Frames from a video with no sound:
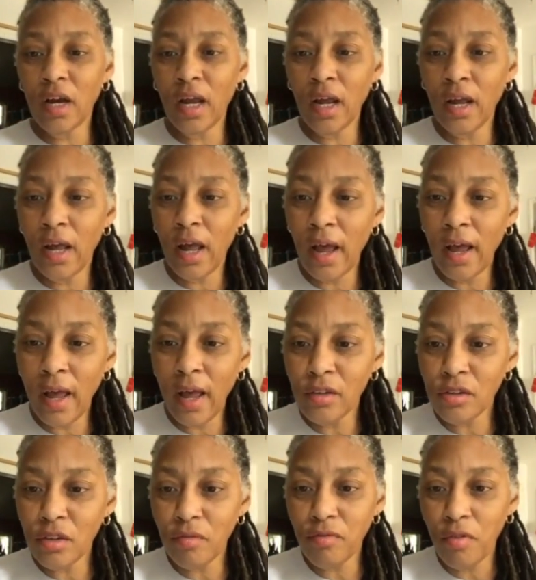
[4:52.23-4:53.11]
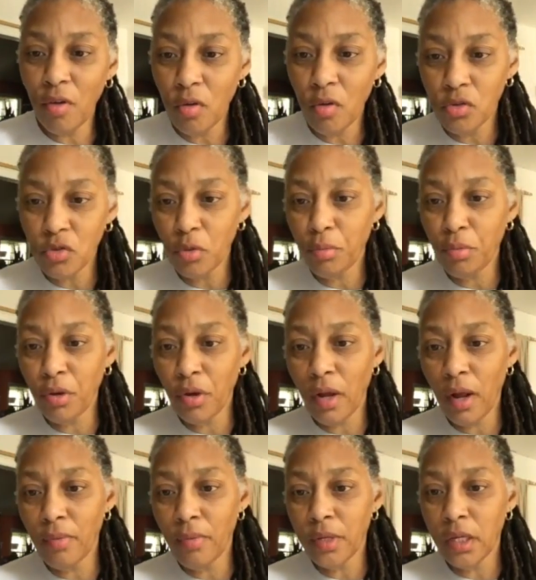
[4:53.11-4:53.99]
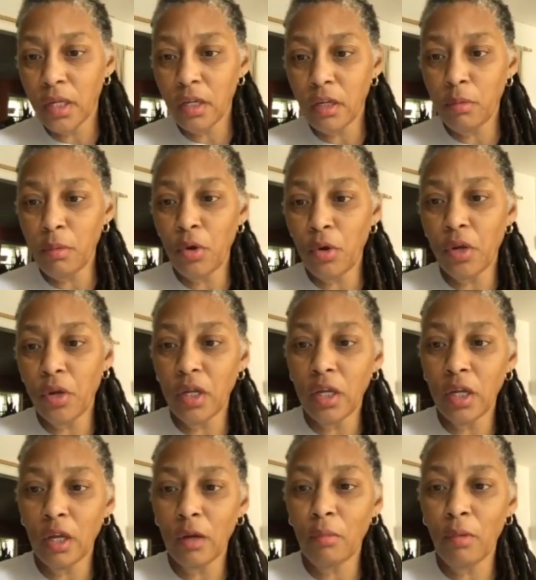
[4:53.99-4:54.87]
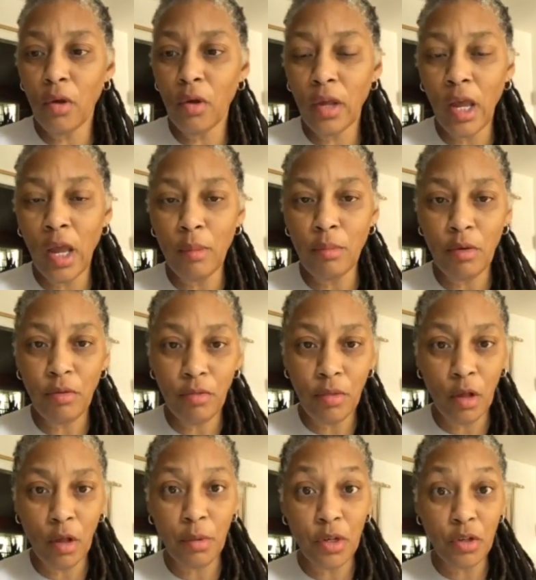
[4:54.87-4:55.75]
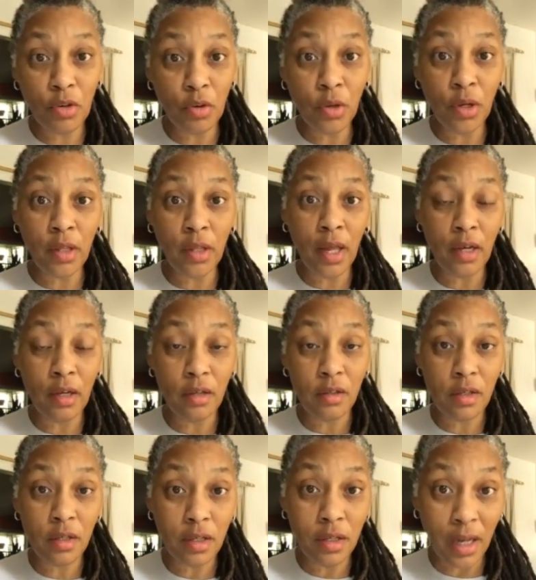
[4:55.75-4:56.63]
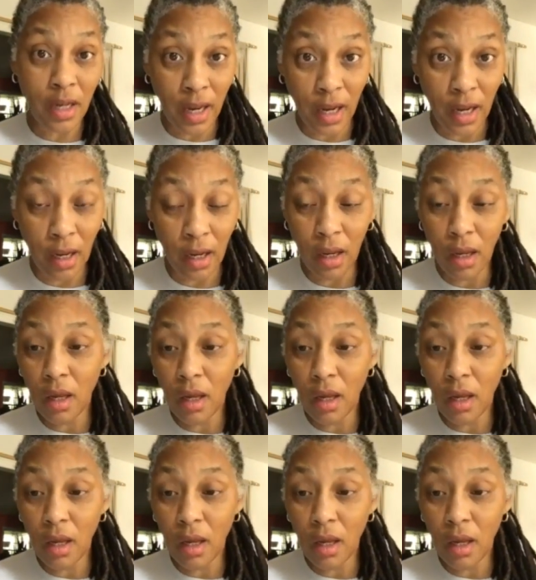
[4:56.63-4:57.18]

I asked the folks who put on the community kickball game if they'll be doing that today.